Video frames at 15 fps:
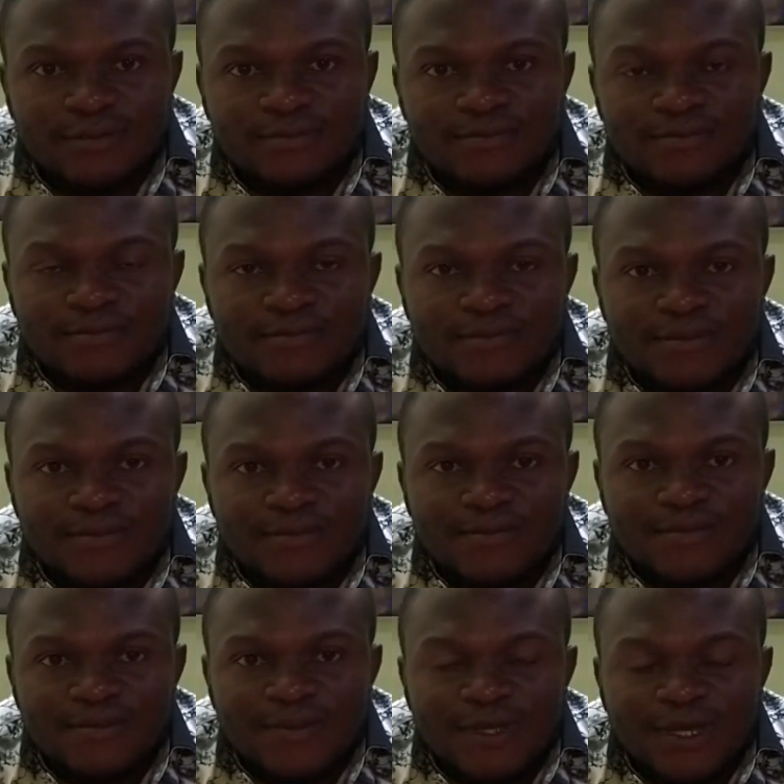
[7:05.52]

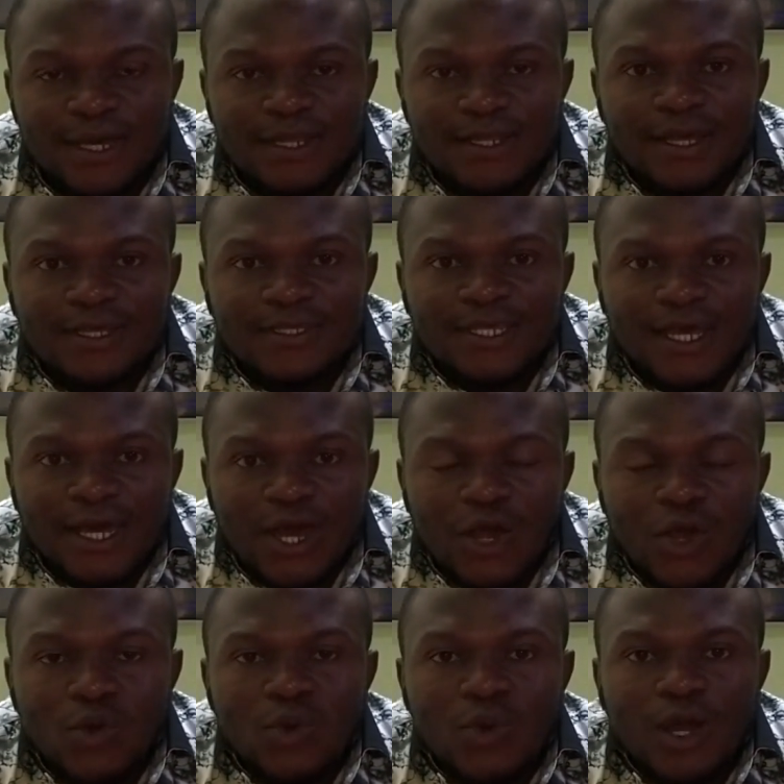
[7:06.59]
And that's
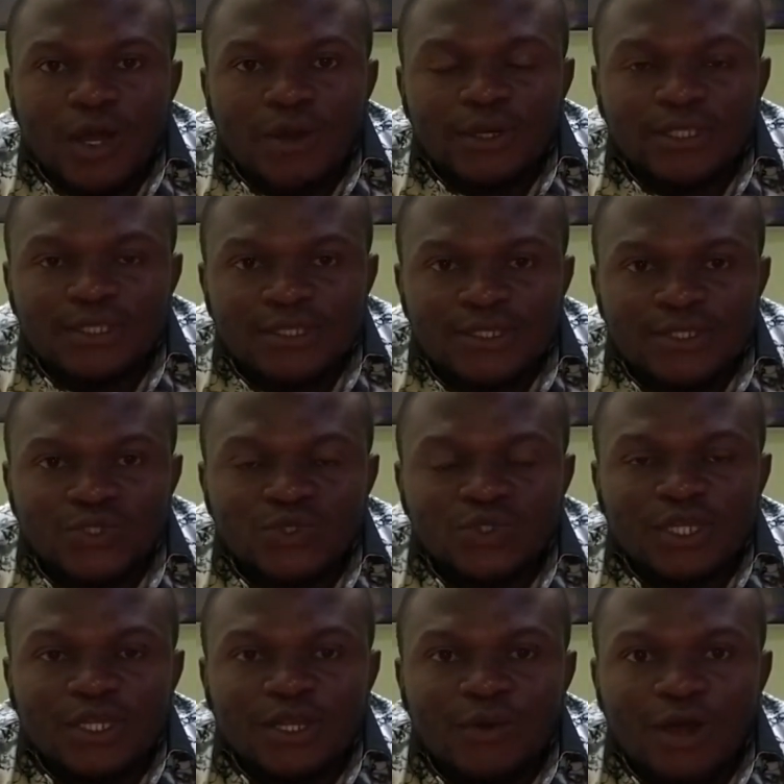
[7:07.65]
how our tissues
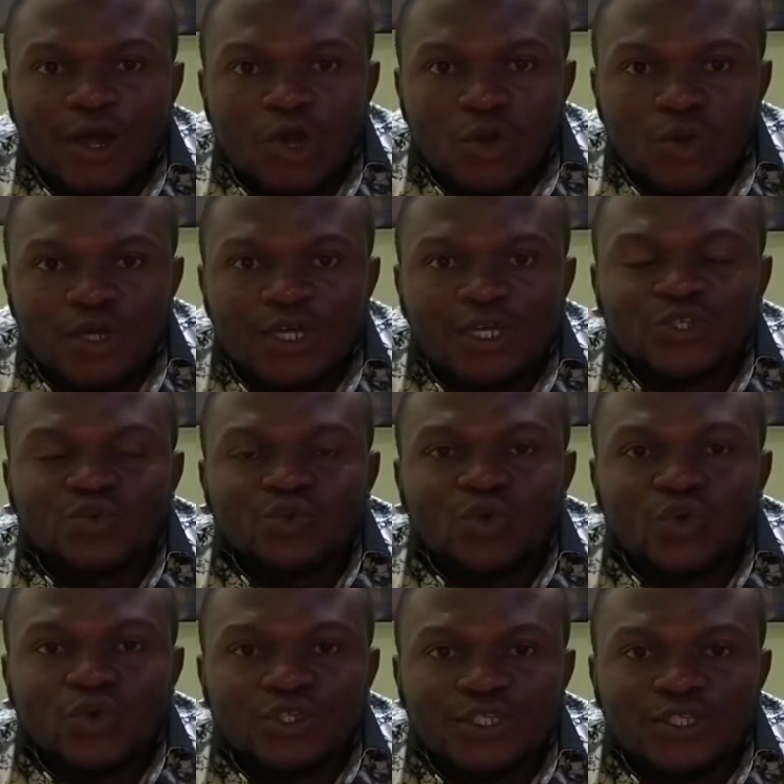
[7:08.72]
and our organs will
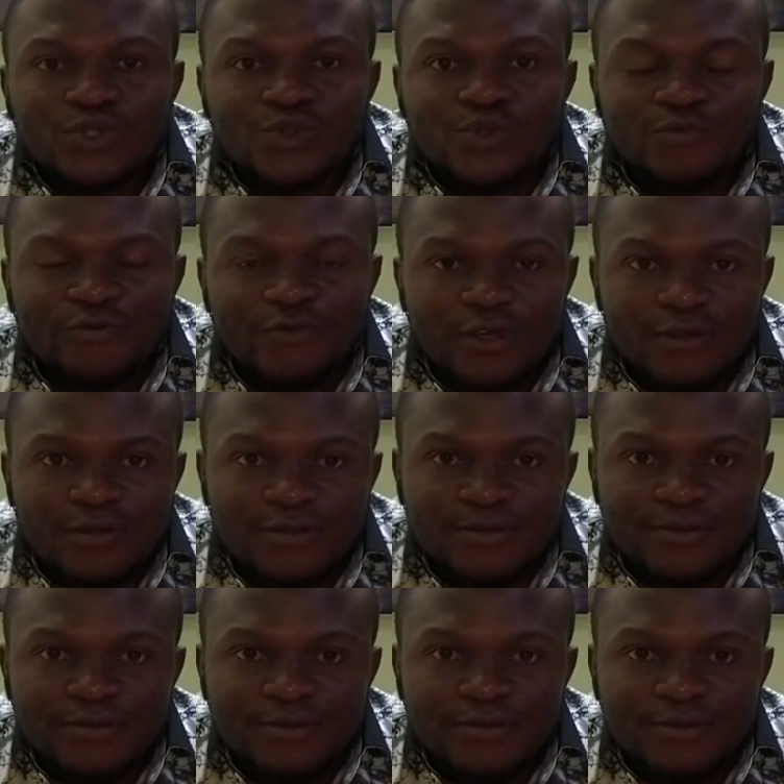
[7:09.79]
continue to fail.